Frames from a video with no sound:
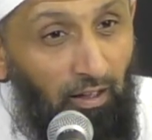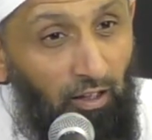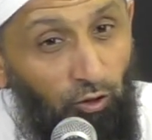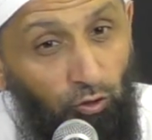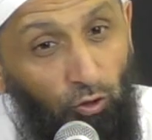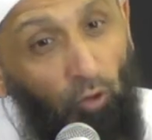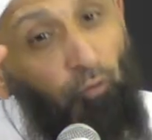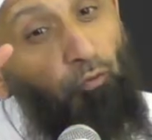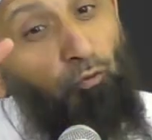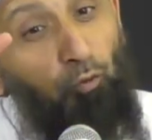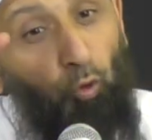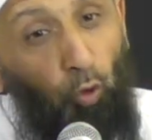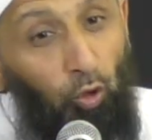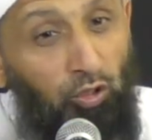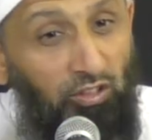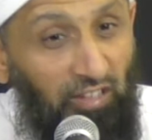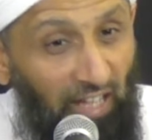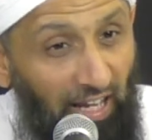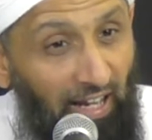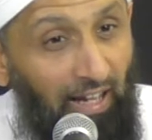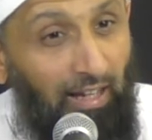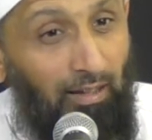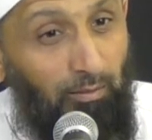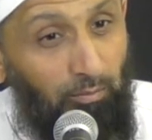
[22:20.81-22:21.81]
So 4
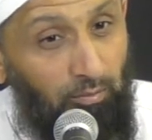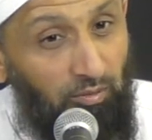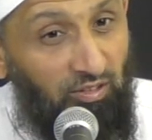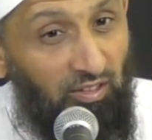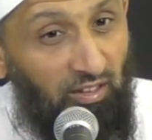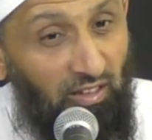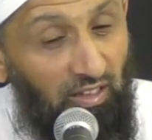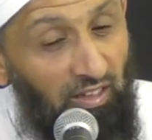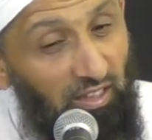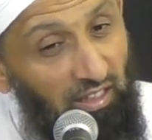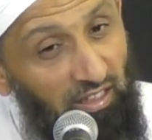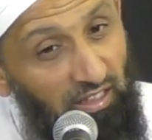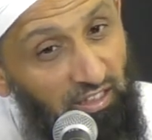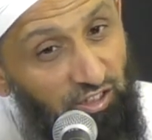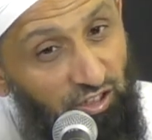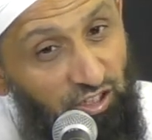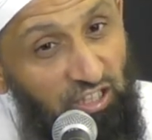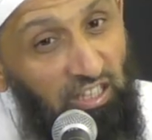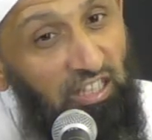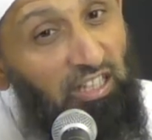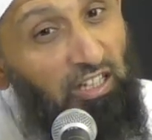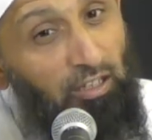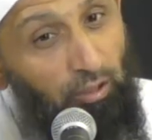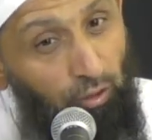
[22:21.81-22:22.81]
times
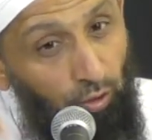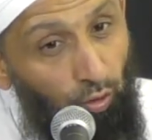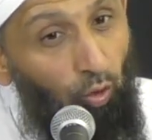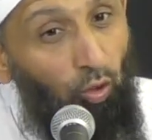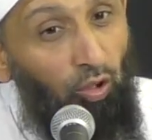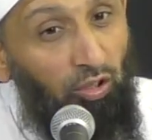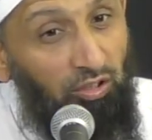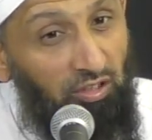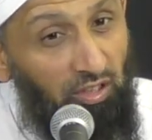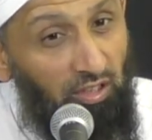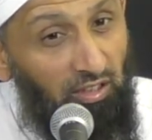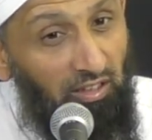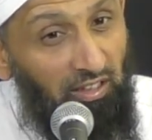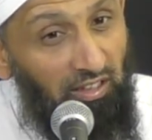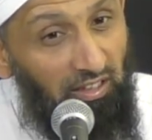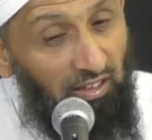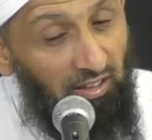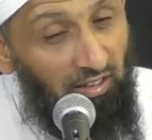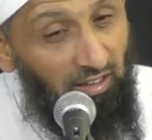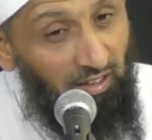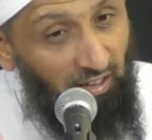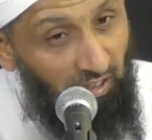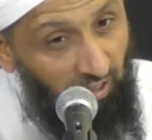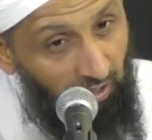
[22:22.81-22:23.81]
she ignored
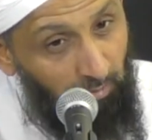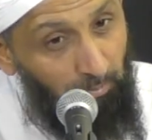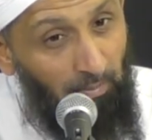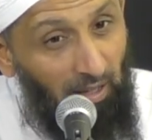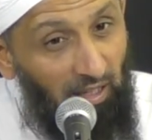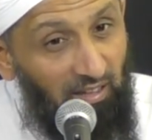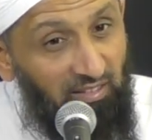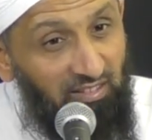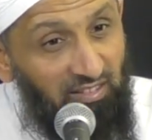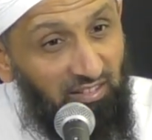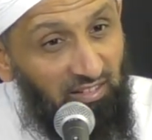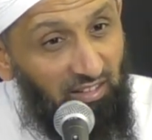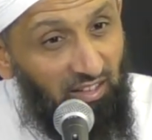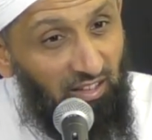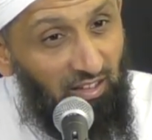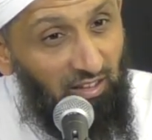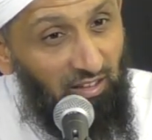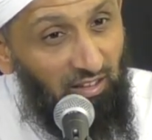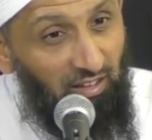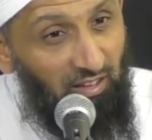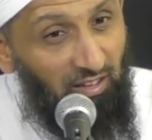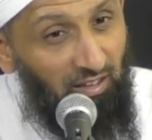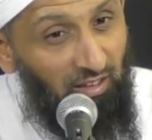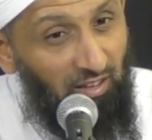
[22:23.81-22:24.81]
her master